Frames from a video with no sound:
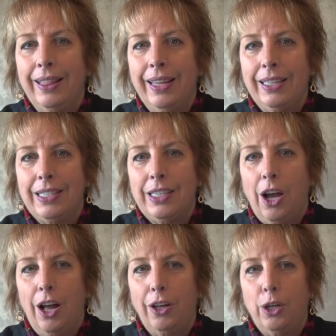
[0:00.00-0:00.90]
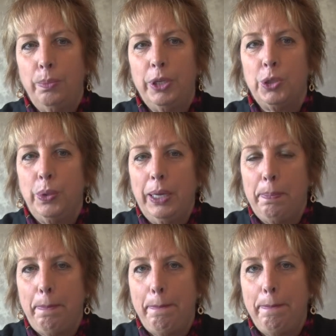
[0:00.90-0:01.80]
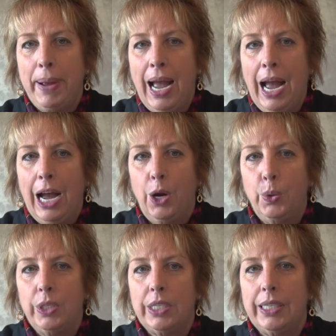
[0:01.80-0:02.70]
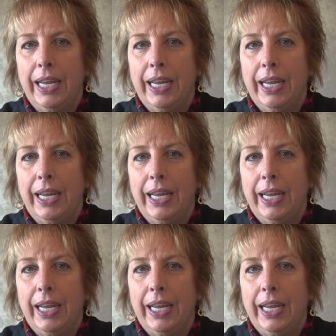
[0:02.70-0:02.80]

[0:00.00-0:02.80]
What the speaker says: Let's toggle between pout